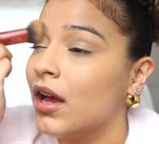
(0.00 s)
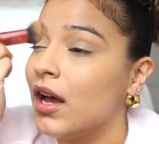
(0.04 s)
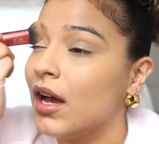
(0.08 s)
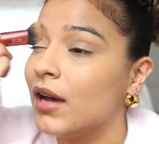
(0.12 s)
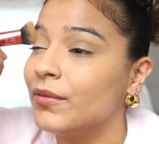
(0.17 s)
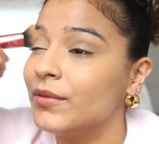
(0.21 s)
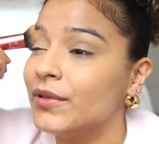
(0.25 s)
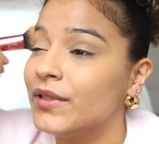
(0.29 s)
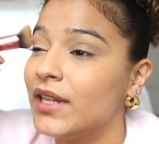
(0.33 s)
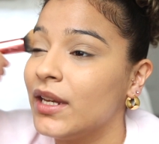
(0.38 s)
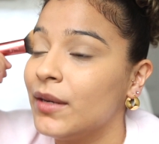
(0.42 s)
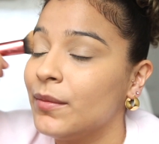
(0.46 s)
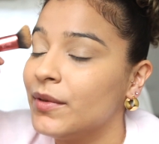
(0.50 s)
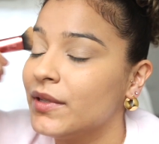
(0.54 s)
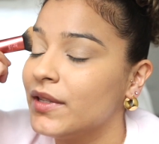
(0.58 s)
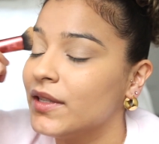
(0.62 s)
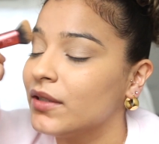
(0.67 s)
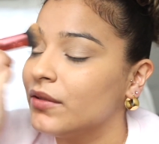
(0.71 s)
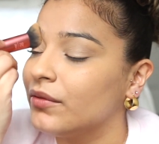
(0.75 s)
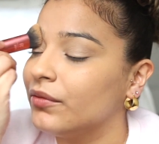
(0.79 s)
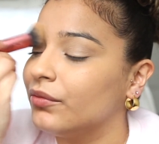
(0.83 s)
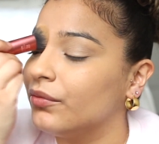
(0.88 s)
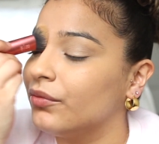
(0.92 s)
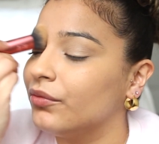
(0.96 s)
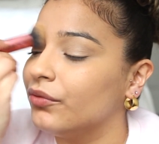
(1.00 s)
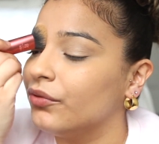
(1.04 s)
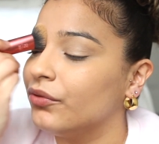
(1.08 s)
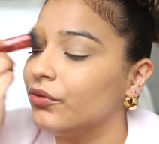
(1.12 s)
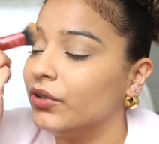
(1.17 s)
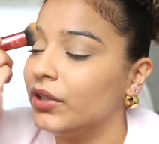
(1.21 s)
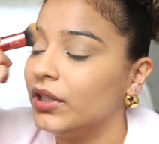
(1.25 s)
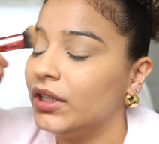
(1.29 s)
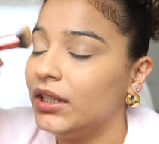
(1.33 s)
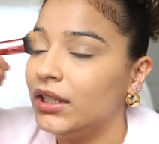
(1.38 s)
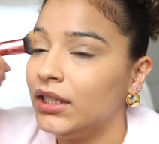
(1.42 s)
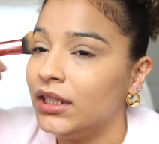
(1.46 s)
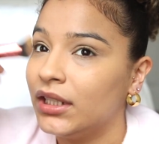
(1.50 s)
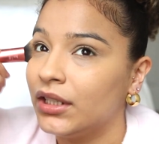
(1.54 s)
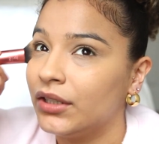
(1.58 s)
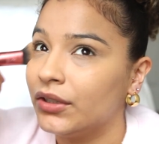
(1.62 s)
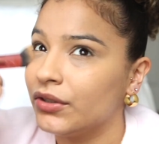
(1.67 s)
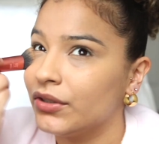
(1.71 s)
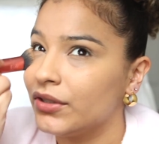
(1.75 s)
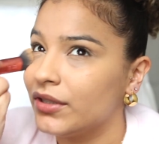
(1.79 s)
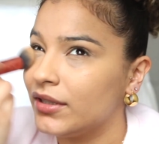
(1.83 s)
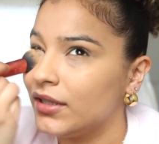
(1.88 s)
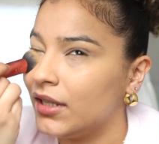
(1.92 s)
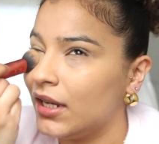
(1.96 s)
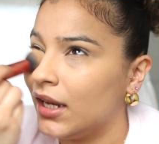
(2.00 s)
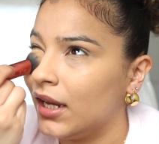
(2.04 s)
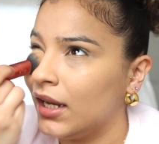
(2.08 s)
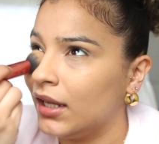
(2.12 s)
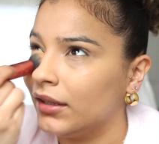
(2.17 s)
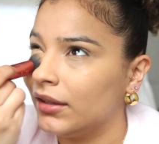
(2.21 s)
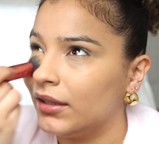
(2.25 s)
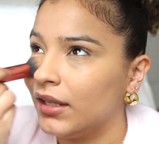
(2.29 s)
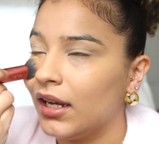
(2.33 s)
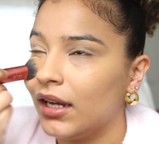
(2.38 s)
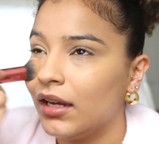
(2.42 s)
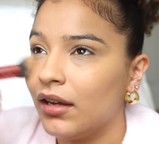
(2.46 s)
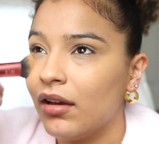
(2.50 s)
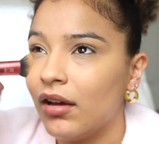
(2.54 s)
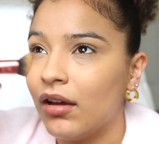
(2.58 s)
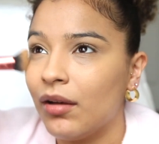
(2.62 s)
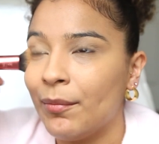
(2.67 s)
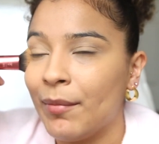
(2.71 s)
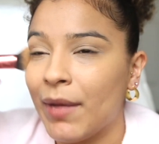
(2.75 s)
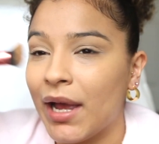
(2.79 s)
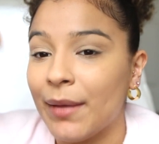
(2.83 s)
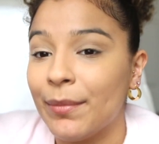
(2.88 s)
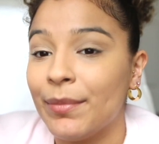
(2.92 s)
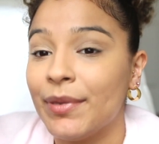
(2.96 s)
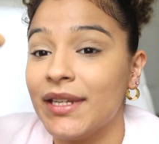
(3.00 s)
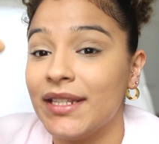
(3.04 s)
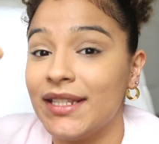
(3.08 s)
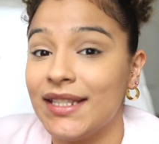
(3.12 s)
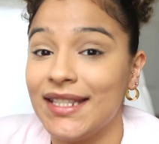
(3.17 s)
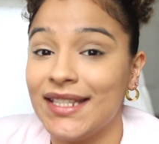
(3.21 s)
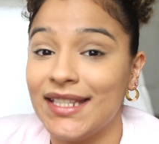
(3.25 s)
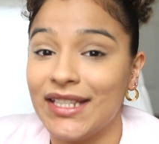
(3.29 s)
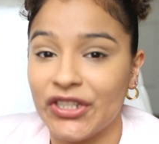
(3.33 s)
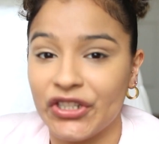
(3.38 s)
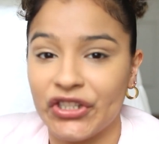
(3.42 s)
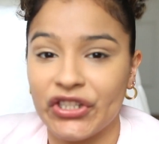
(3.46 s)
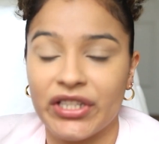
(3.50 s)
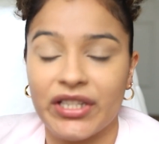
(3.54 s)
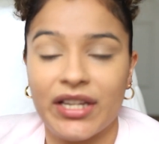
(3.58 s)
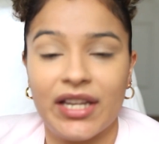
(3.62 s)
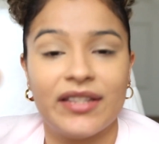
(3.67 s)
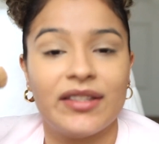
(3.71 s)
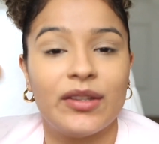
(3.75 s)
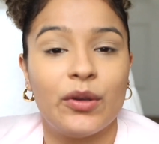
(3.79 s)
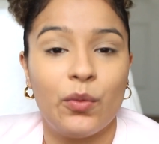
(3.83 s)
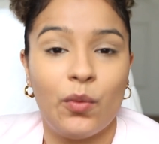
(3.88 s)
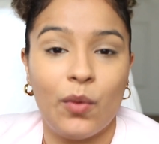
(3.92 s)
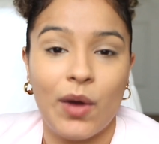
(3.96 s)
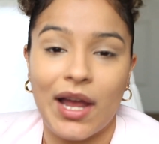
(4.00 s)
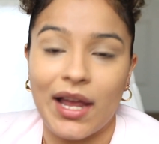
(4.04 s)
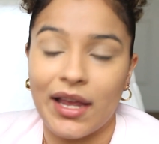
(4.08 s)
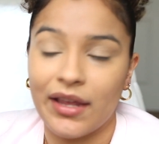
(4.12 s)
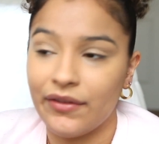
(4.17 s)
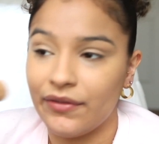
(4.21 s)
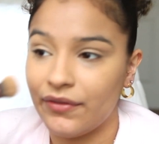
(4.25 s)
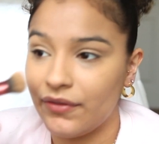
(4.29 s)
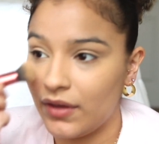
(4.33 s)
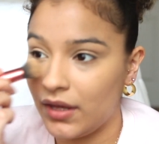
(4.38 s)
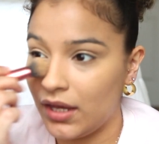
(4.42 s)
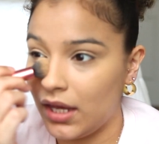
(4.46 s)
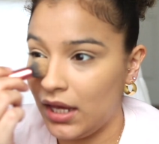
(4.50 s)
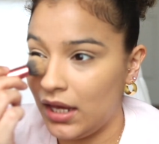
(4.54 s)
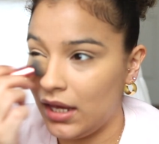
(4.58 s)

I was able to really understand like my position as a wife.